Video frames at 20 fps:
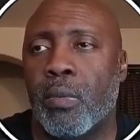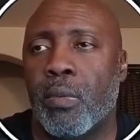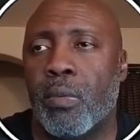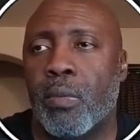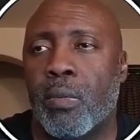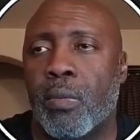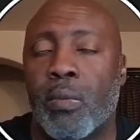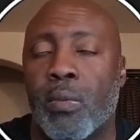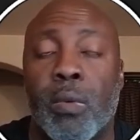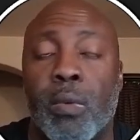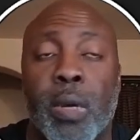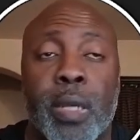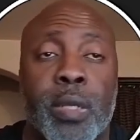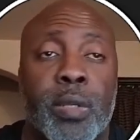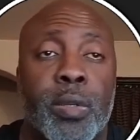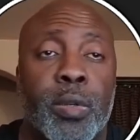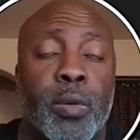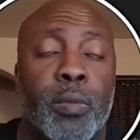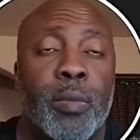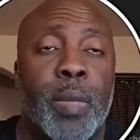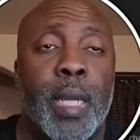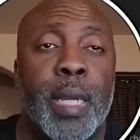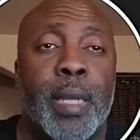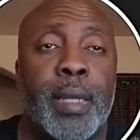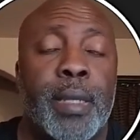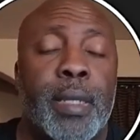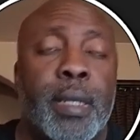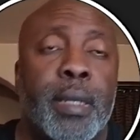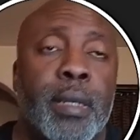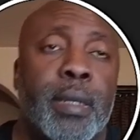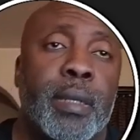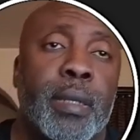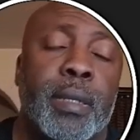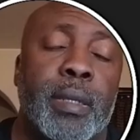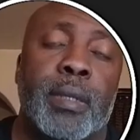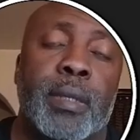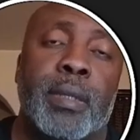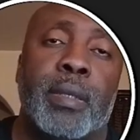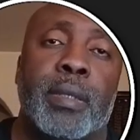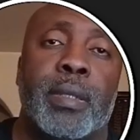what domain
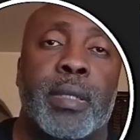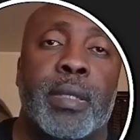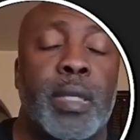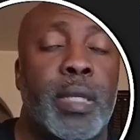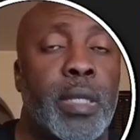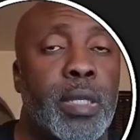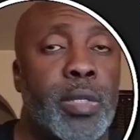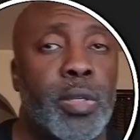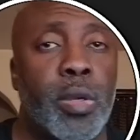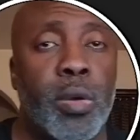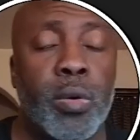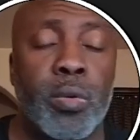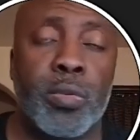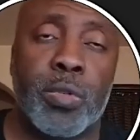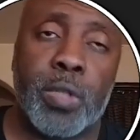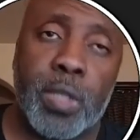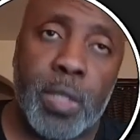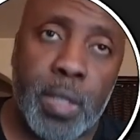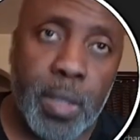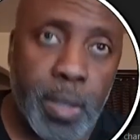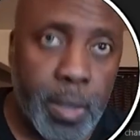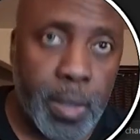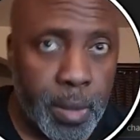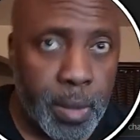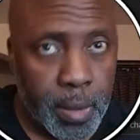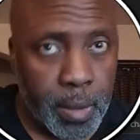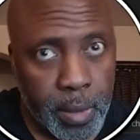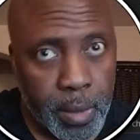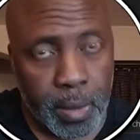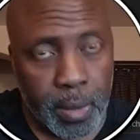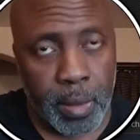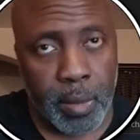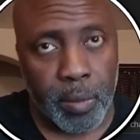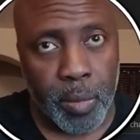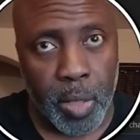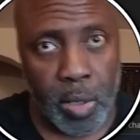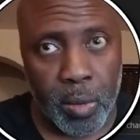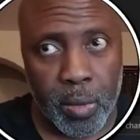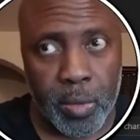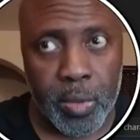each host
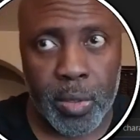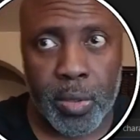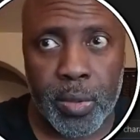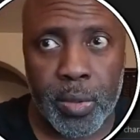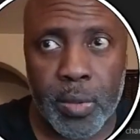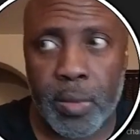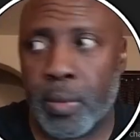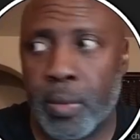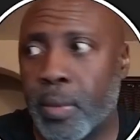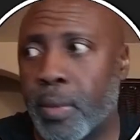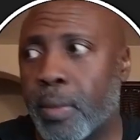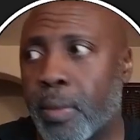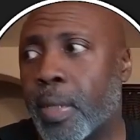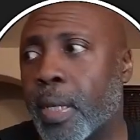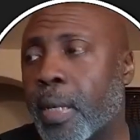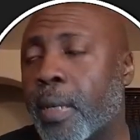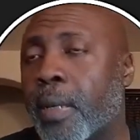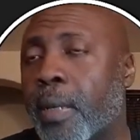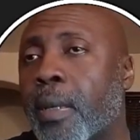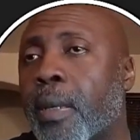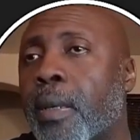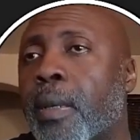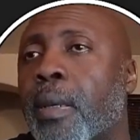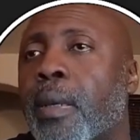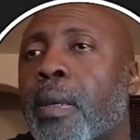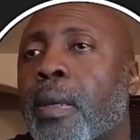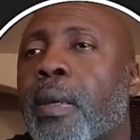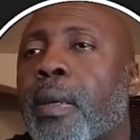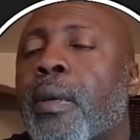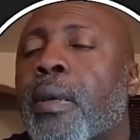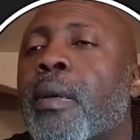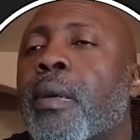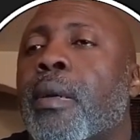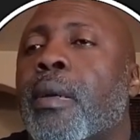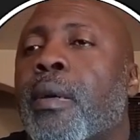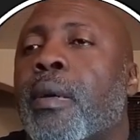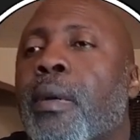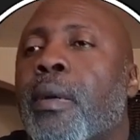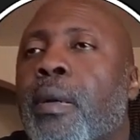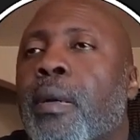belongs to. Okay,
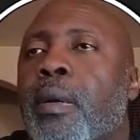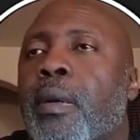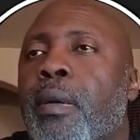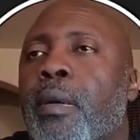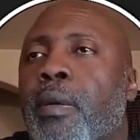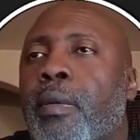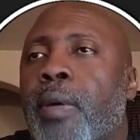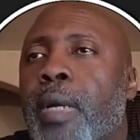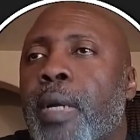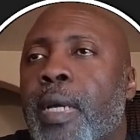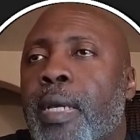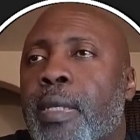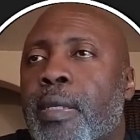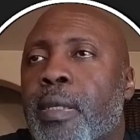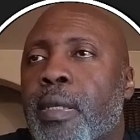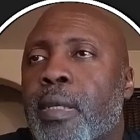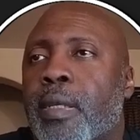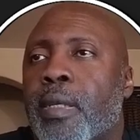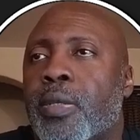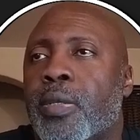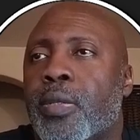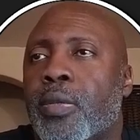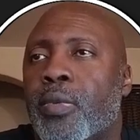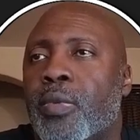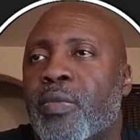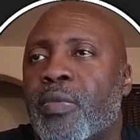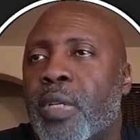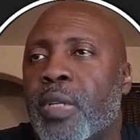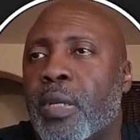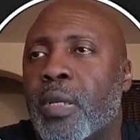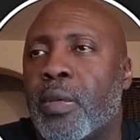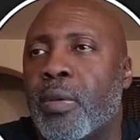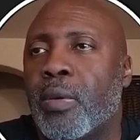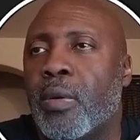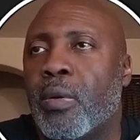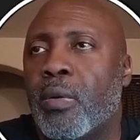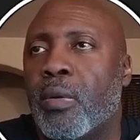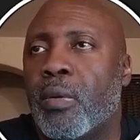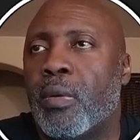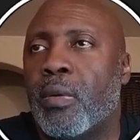right. So we've done
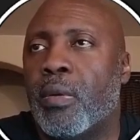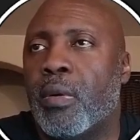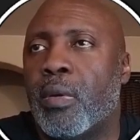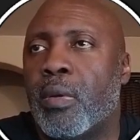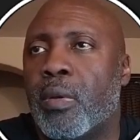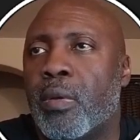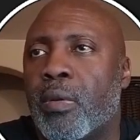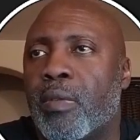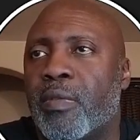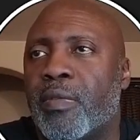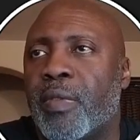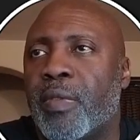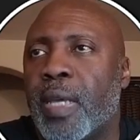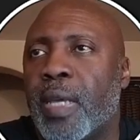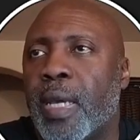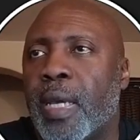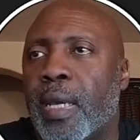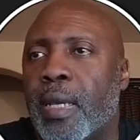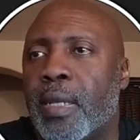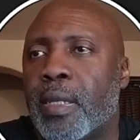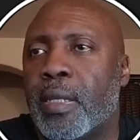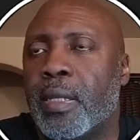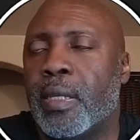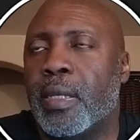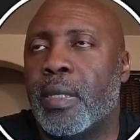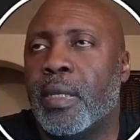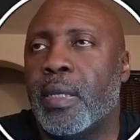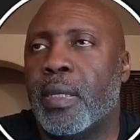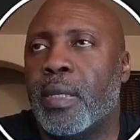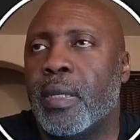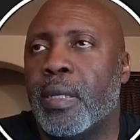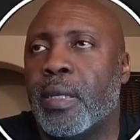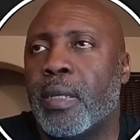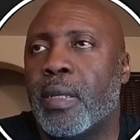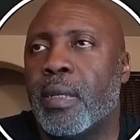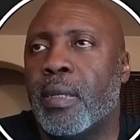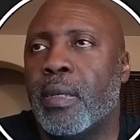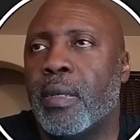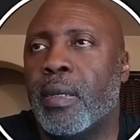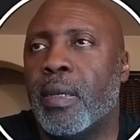all of that.
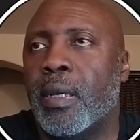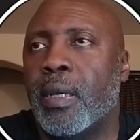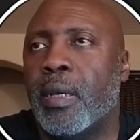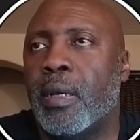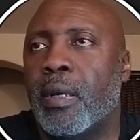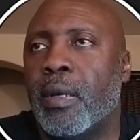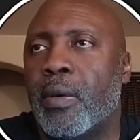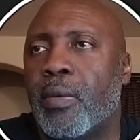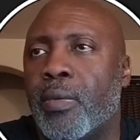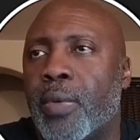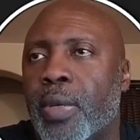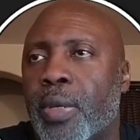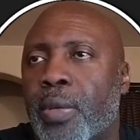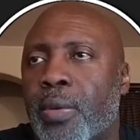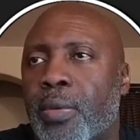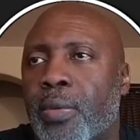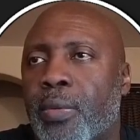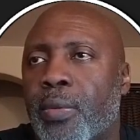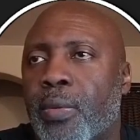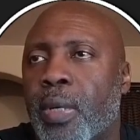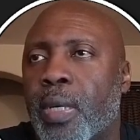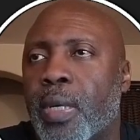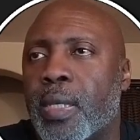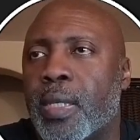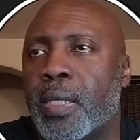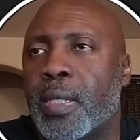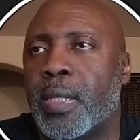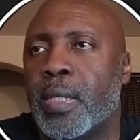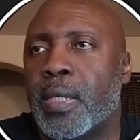Now we do what?